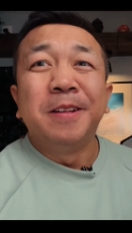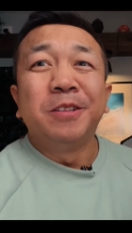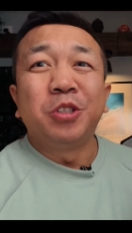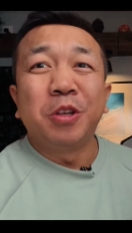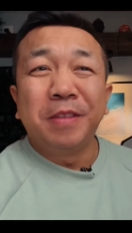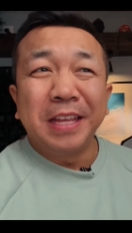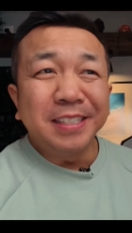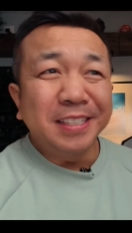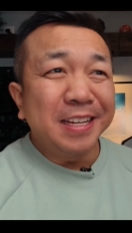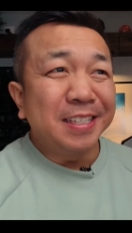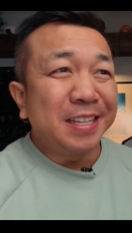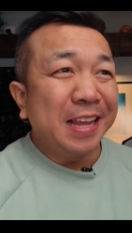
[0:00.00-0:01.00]
So this
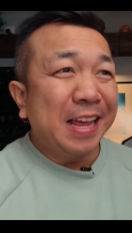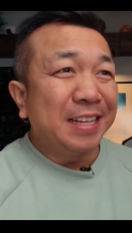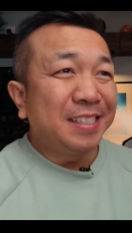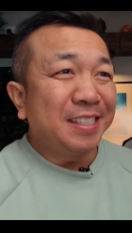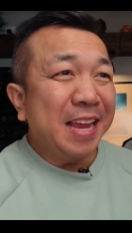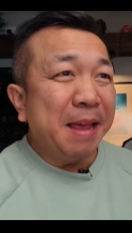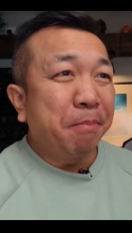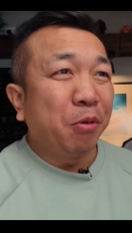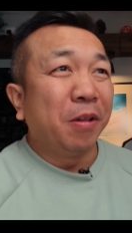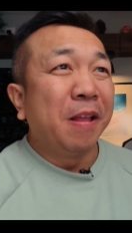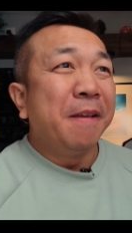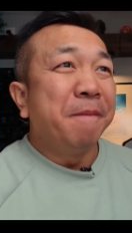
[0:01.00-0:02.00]
is a
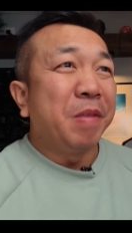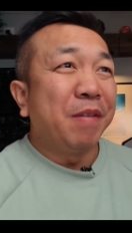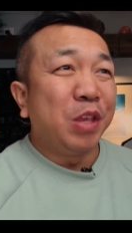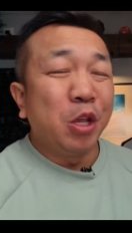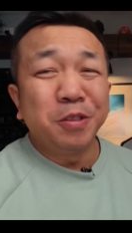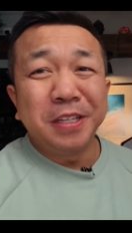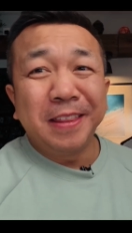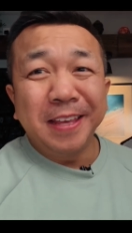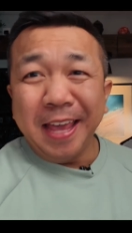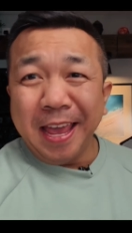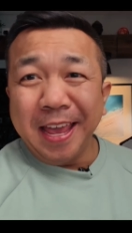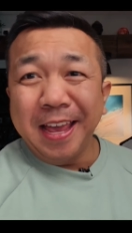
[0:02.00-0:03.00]
sample of using
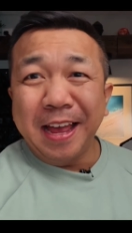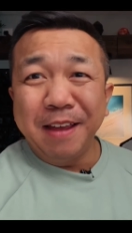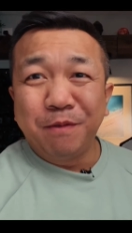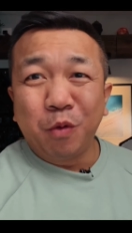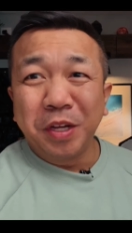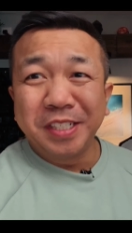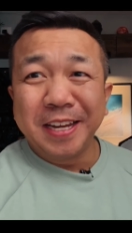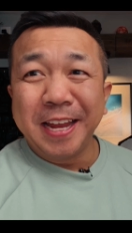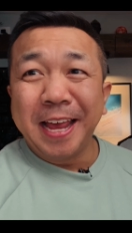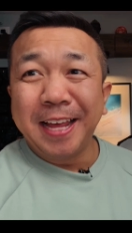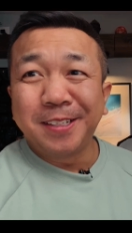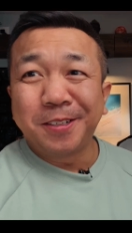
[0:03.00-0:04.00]
the AI voice
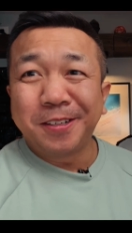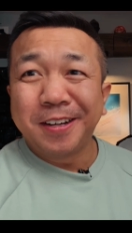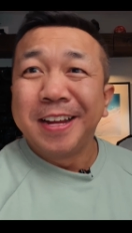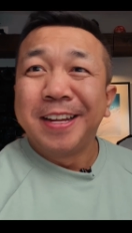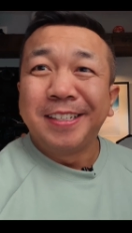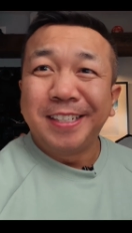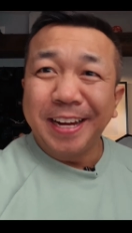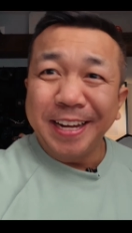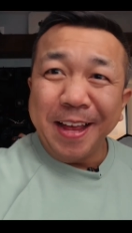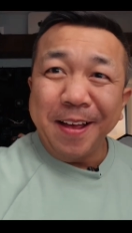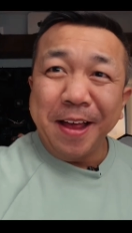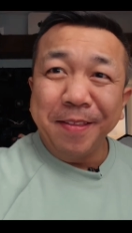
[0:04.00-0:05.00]
enhancer. Check
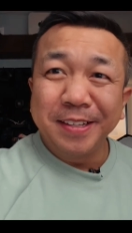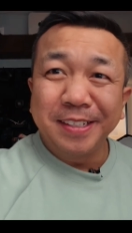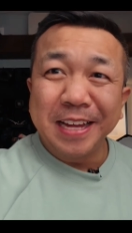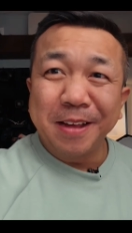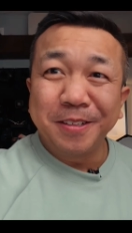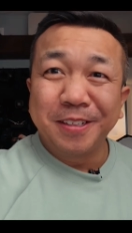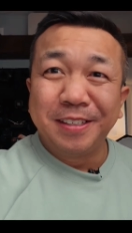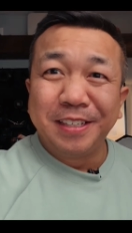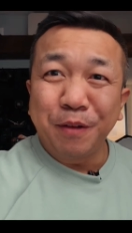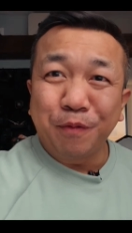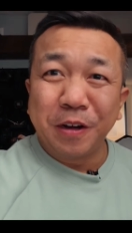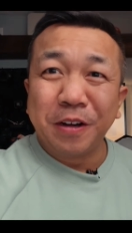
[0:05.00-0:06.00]
out how this sounds
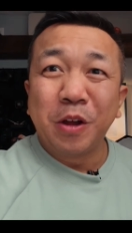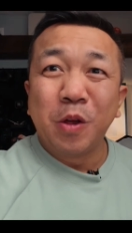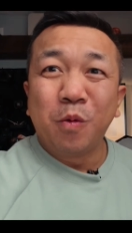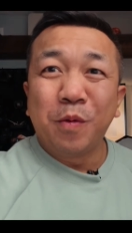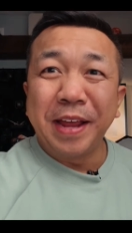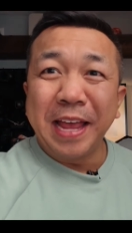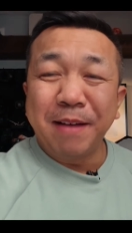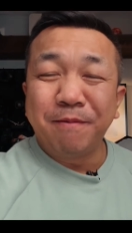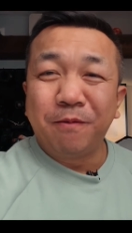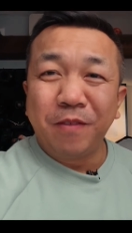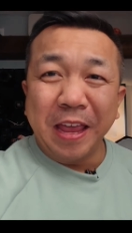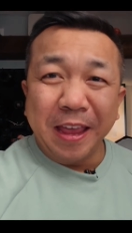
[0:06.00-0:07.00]
different when I have
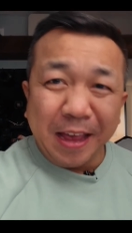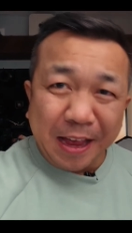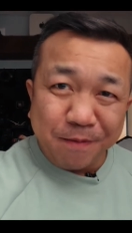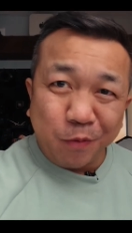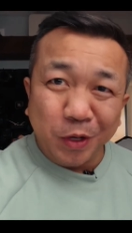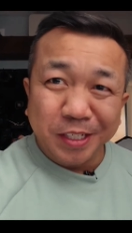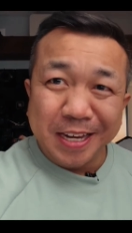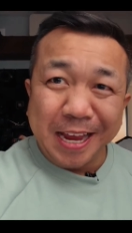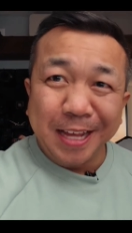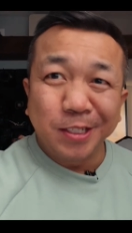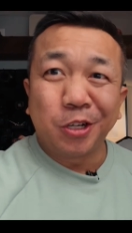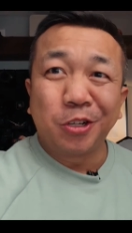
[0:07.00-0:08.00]
AI voice
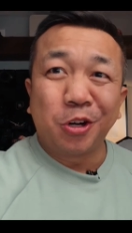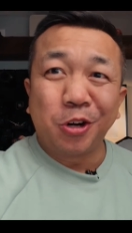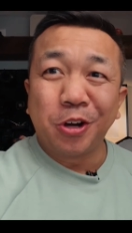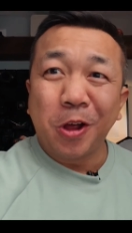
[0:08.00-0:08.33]
enhancer turned